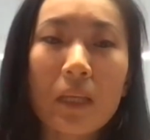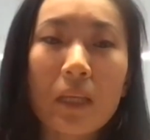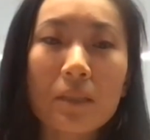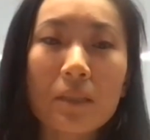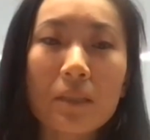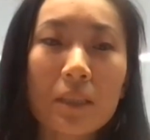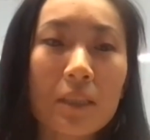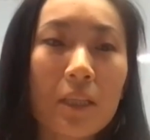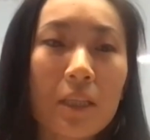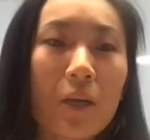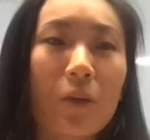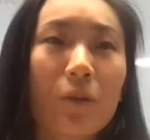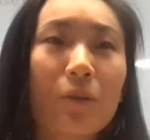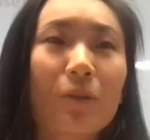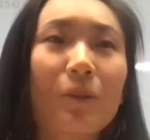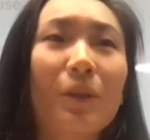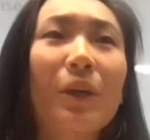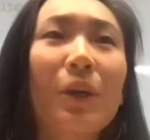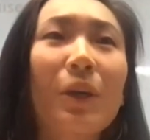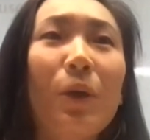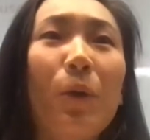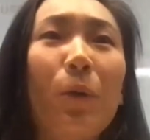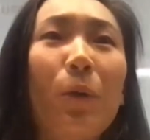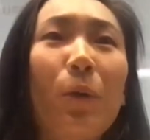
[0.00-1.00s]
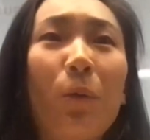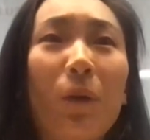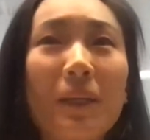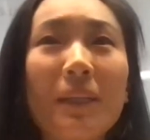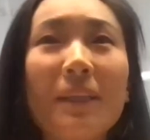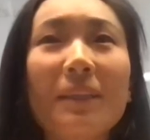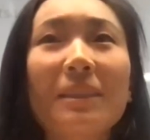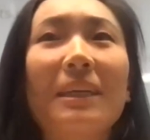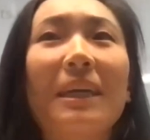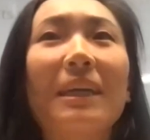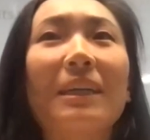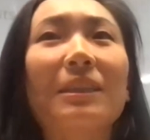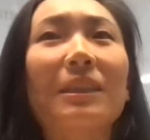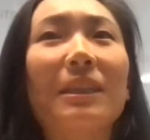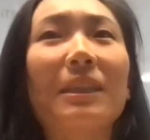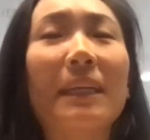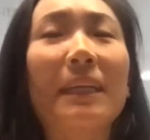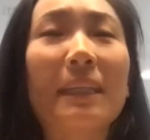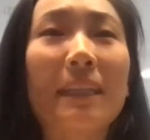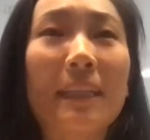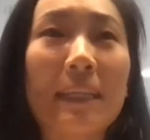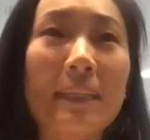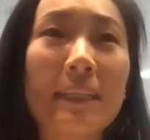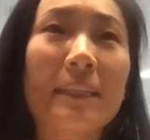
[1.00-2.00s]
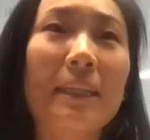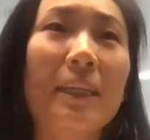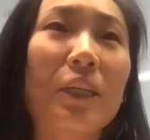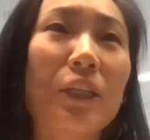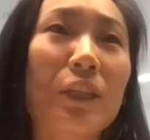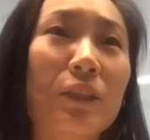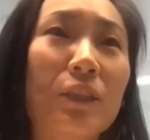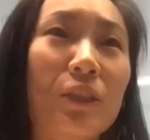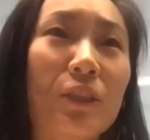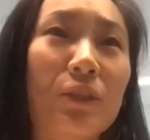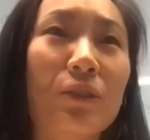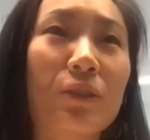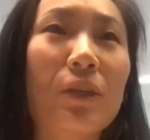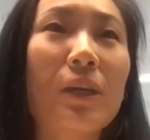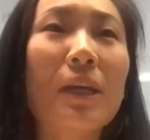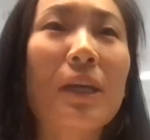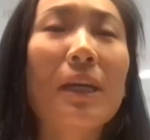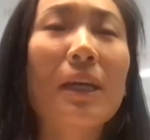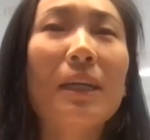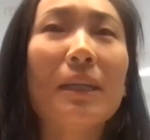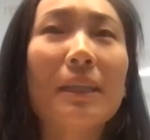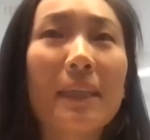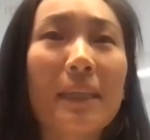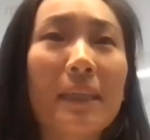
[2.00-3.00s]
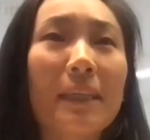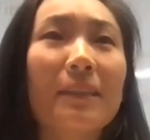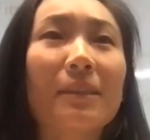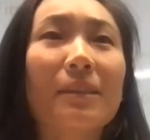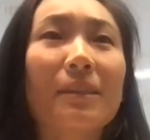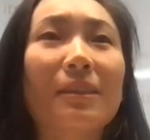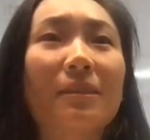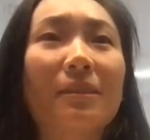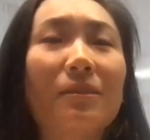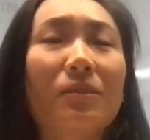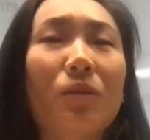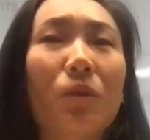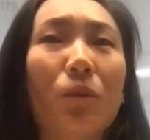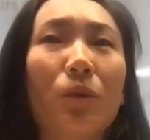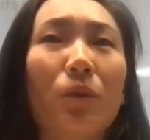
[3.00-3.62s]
So what is actually lineage here?